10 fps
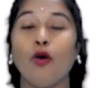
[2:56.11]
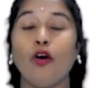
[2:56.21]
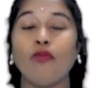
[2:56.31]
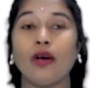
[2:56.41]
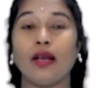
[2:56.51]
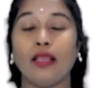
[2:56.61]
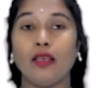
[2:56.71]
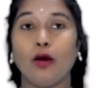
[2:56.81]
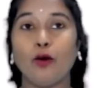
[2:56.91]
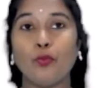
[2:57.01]
over a
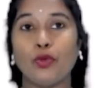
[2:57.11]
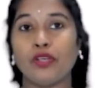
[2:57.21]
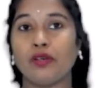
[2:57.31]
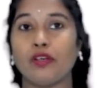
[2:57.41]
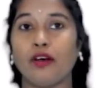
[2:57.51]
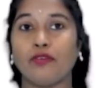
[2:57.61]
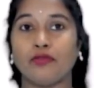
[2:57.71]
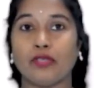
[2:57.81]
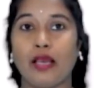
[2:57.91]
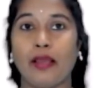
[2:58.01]
long period of
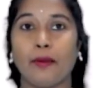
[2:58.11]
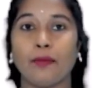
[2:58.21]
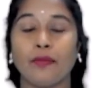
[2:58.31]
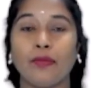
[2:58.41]
time.